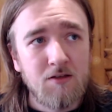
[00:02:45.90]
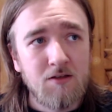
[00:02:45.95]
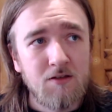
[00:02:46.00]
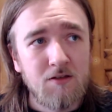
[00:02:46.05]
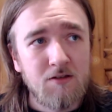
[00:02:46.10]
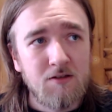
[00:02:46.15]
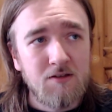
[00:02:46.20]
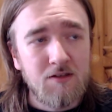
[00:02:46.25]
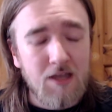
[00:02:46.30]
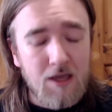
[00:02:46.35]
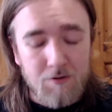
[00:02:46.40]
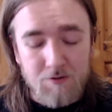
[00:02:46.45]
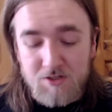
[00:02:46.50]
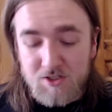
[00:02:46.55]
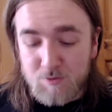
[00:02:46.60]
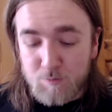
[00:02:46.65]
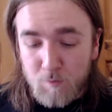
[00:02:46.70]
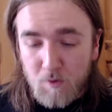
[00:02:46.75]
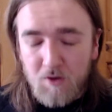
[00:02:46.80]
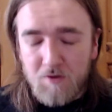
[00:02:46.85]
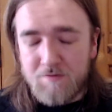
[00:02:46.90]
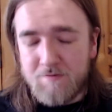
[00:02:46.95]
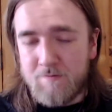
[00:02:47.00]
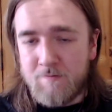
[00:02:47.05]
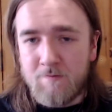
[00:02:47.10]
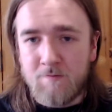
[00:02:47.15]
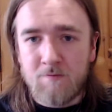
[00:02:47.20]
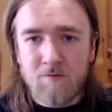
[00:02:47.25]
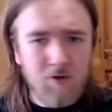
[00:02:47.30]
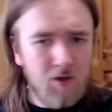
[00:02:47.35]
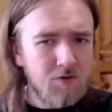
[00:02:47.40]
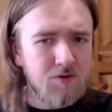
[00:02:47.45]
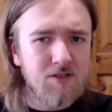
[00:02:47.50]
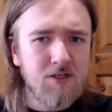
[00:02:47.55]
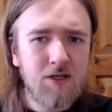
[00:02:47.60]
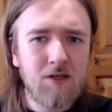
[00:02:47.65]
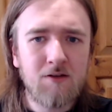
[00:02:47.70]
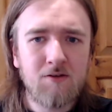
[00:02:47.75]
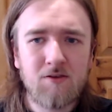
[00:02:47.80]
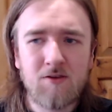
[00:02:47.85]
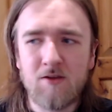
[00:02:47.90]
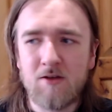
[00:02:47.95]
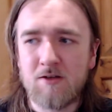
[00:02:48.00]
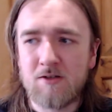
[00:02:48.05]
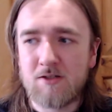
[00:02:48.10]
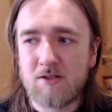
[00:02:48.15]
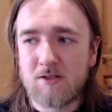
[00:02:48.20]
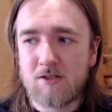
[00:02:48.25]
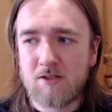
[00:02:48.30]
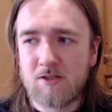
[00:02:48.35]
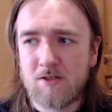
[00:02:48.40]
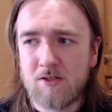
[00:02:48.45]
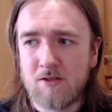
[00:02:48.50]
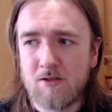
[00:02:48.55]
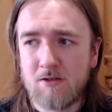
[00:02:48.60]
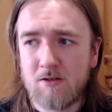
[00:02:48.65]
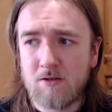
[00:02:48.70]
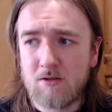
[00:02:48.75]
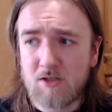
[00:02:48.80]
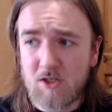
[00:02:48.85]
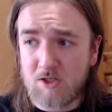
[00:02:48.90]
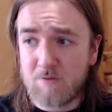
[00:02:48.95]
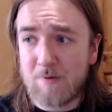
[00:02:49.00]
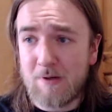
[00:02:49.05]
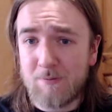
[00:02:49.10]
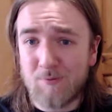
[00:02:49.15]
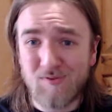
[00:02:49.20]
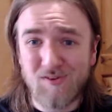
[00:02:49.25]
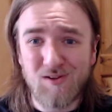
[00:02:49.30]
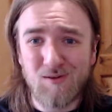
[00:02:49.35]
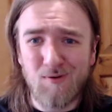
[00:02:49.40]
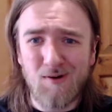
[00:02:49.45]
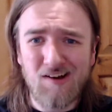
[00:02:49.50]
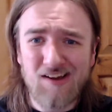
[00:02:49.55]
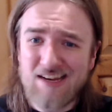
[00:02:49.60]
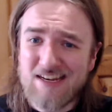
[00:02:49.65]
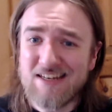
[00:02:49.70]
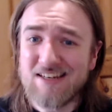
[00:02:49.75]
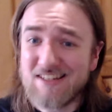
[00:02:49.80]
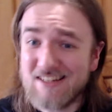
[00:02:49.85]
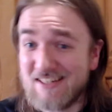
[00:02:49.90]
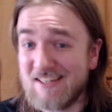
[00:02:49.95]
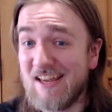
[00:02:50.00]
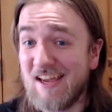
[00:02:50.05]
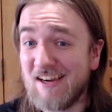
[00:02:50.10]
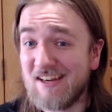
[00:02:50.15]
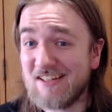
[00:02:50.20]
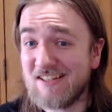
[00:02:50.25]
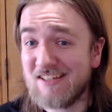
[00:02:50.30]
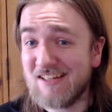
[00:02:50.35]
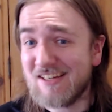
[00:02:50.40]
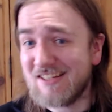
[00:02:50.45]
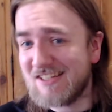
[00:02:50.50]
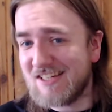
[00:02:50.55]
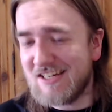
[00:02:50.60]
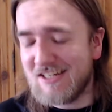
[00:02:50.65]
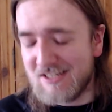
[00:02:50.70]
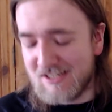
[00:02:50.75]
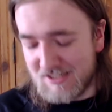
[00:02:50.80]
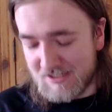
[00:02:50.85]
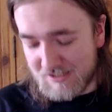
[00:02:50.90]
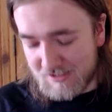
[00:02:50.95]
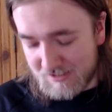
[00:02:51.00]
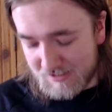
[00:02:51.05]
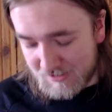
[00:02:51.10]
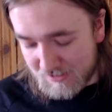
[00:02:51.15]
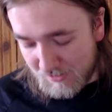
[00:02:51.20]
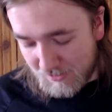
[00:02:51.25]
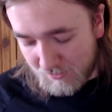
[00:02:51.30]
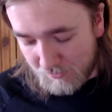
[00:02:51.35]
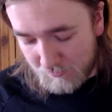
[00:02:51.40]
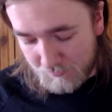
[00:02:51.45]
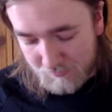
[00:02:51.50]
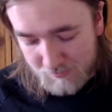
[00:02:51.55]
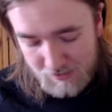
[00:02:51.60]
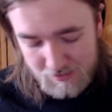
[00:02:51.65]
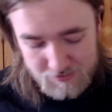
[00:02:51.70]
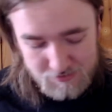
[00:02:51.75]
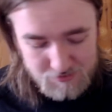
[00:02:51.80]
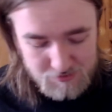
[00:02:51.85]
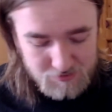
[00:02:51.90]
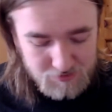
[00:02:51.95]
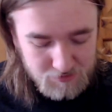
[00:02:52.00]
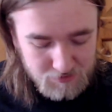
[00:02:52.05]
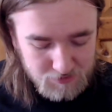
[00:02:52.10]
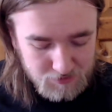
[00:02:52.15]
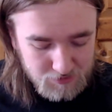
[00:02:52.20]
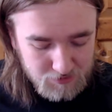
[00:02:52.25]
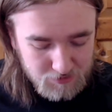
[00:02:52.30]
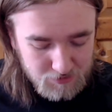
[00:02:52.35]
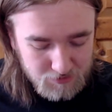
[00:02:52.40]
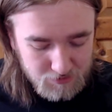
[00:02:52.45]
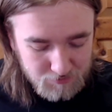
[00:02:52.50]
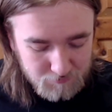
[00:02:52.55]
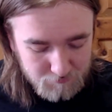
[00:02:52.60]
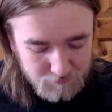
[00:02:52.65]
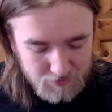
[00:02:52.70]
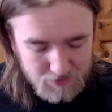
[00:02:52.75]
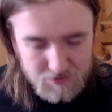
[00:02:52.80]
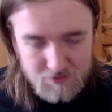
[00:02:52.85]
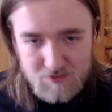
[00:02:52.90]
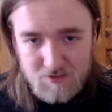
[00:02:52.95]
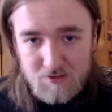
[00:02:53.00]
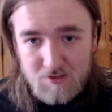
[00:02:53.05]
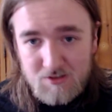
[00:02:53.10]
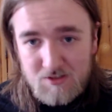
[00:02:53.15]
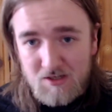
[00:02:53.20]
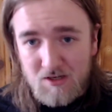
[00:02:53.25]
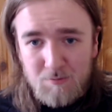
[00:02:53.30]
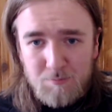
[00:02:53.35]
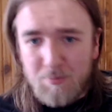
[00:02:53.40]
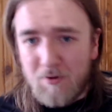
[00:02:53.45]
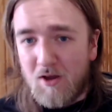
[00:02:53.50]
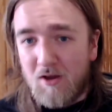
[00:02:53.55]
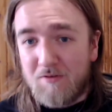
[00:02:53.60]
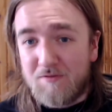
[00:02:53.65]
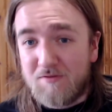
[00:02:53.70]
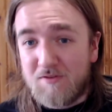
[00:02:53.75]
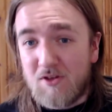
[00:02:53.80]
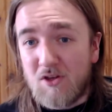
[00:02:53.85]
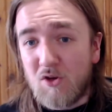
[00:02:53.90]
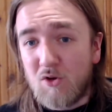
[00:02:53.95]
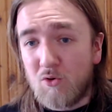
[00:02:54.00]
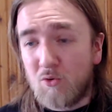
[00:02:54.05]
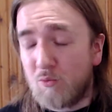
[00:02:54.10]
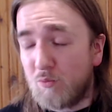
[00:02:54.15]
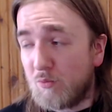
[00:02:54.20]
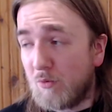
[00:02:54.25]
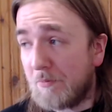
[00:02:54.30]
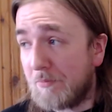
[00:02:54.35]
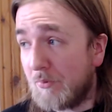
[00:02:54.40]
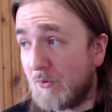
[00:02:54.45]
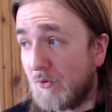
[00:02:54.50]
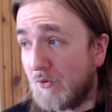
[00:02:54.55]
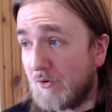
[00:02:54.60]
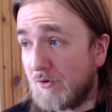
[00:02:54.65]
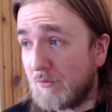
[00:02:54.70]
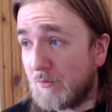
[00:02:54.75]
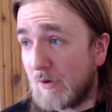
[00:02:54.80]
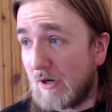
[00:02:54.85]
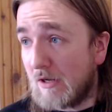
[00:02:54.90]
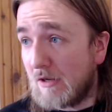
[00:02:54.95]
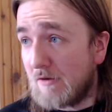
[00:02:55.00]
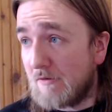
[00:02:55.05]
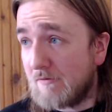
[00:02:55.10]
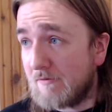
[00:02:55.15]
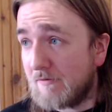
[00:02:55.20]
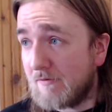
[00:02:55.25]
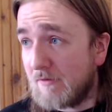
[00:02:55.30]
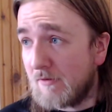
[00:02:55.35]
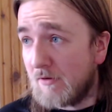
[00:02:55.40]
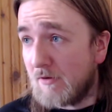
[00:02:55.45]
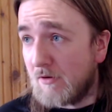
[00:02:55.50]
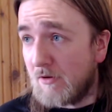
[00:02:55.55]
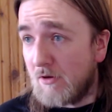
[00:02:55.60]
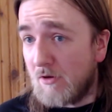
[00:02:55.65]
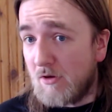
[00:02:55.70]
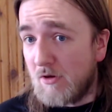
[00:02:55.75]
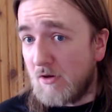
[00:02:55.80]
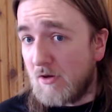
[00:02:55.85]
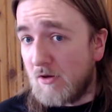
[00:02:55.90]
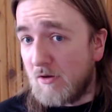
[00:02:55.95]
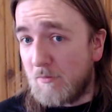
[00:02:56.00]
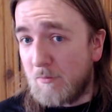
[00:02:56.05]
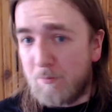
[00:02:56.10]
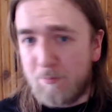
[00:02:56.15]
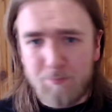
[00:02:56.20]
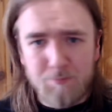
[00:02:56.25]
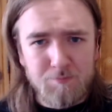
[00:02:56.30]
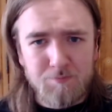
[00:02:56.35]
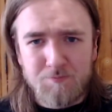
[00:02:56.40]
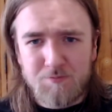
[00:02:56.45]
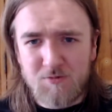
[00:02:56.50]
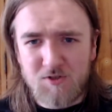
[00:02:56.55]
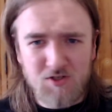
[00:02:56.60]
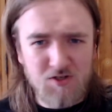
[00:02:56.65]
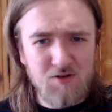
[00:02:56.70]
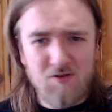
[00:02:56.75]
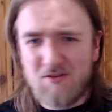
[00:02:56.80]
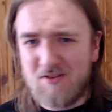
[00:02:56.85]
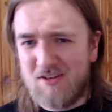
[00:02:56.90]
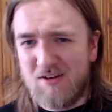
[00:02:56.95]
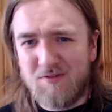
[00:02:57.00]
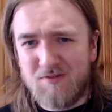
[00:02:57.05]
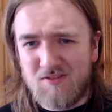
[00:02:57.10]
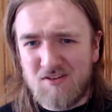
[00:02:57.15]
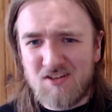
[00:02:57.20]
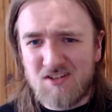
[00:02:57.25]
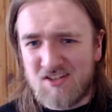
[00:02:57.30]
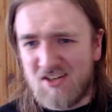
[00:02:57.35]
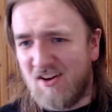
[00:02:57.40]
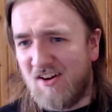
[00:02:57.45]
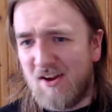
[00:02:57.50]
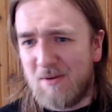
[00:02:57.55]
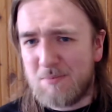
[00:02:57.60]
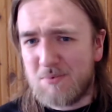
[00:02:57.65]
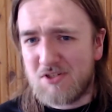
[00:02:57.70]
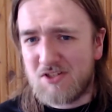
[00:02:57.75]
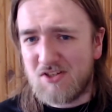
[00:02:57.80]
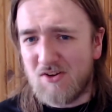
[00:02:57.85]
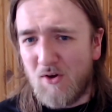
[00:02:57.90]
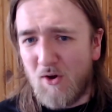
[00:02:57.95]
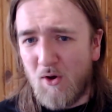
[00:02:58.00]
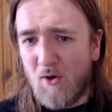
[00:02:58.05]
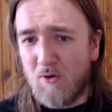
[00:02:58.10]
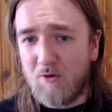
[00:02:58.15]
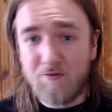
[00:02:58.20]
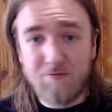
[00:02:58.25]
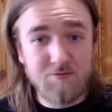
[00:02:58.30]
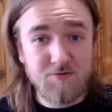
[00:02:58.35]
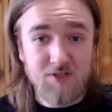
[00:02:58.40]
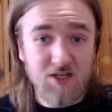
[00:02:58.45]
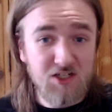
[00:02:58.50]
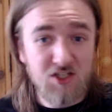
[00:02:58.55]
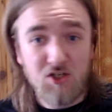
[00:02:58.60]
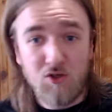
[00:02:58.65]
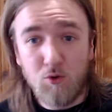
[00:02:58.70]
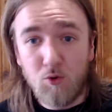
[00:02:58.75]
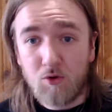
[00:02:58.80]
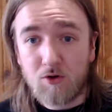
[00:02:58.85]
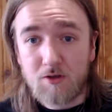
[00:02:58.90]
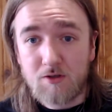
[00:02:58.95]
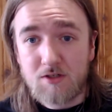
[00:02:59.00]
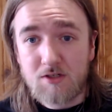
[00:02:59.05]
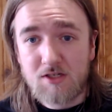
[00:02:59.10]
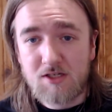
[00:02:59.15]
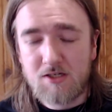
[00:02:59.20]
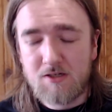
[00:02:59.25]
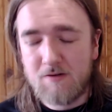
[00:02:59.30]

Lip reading: Now, it's worth noting that such people who are intersex exist, so that means that at birth you were born with two different types of sexual organs,